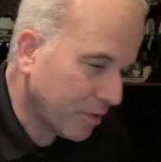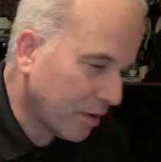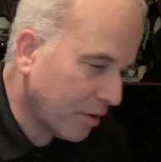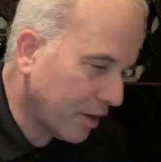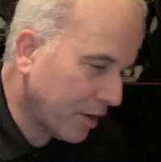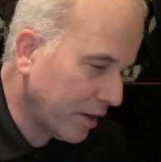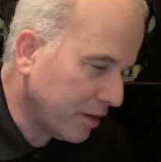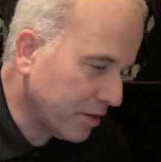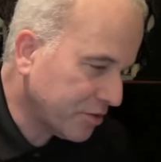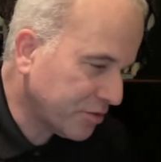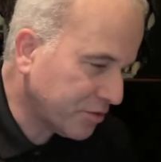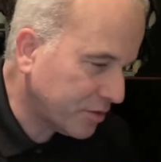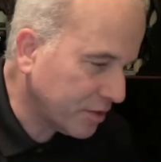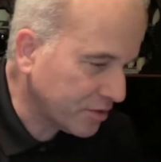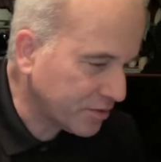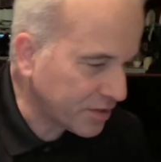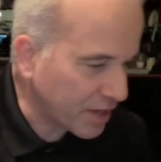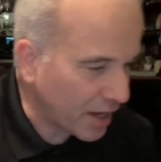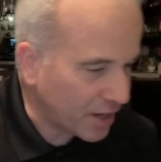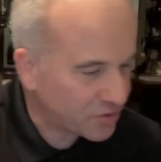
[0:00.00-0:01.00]
All right.
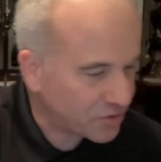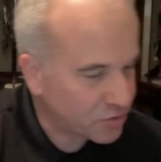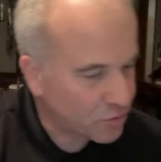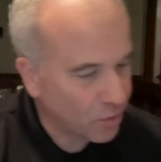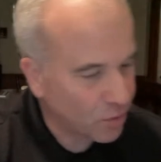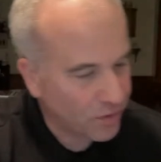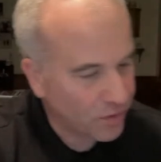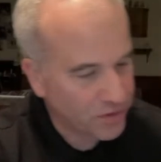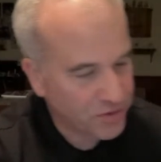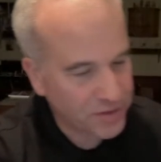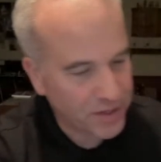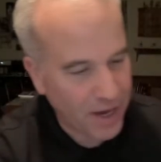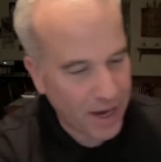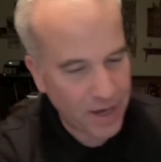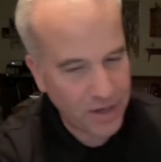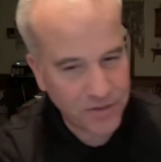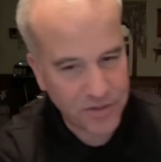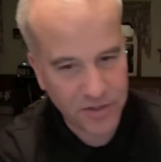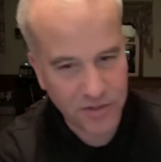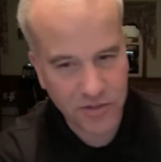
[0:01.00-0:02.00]
This guy's cool. This guy
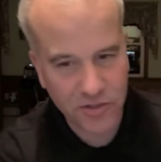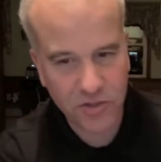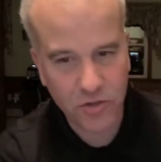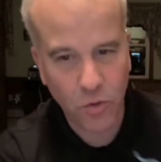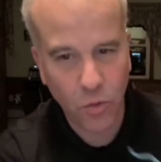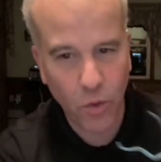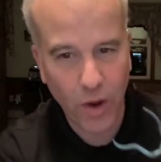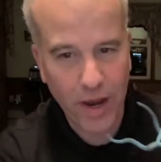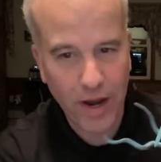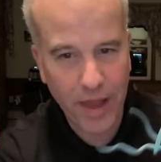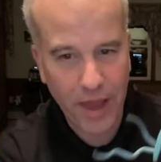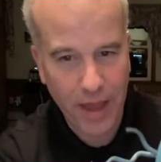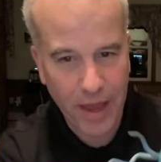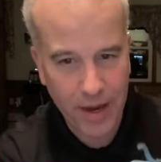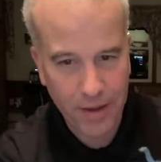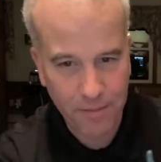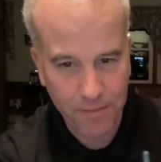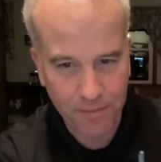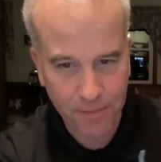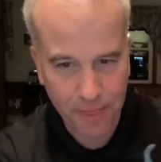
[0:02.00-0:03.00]
is a squid
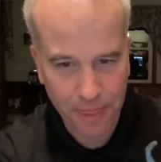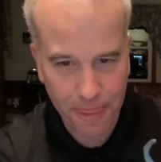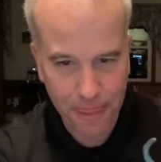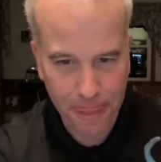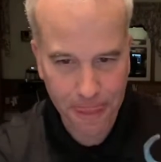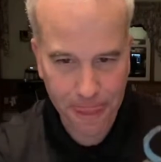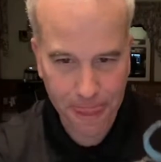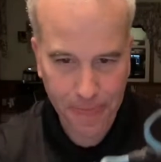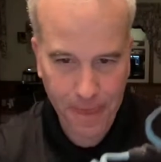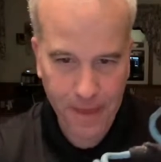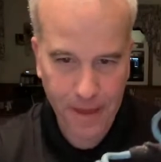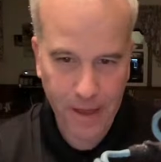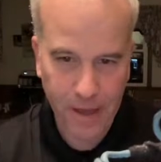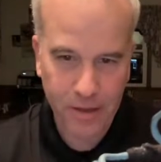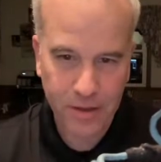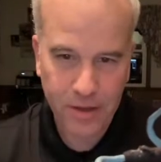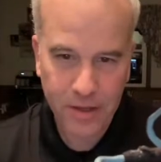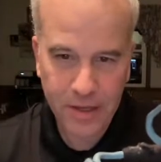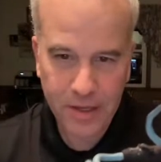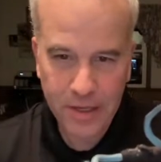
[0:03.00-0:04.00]
head.
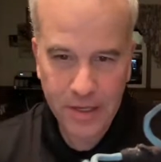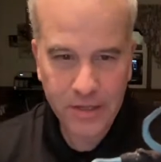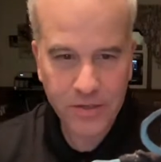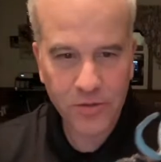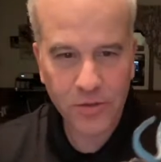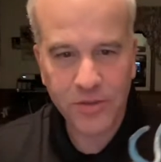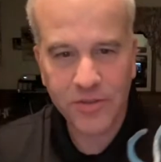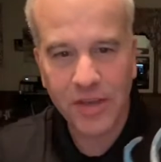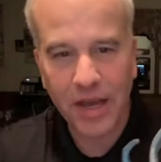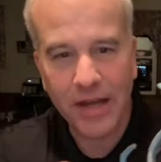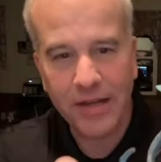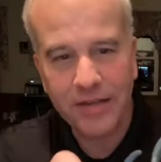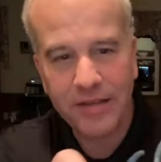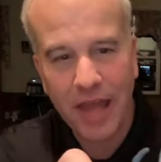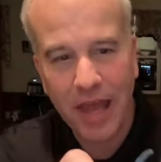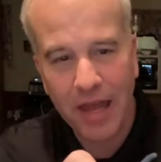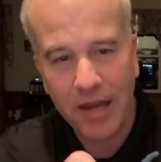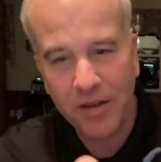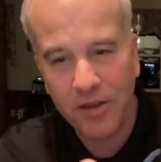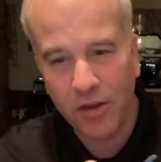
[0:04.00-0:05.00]
Okay. So he's got
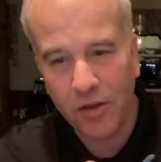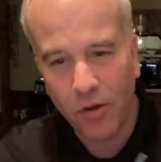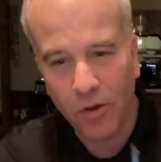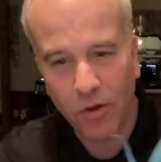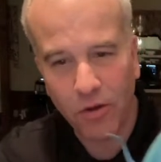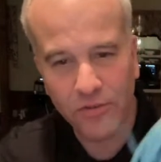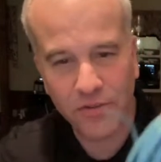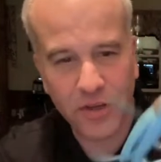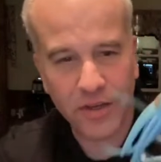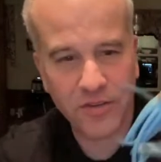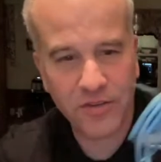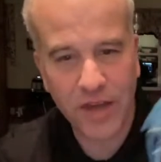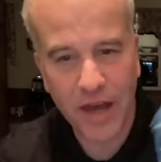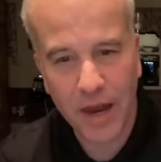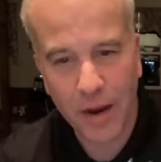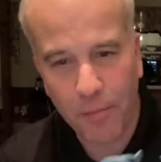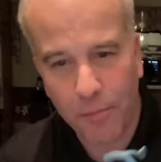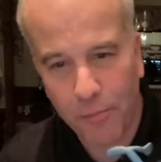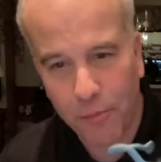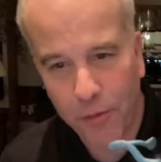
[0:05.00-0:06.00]
tentacles and he's
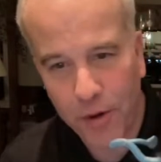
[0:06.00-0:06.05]
got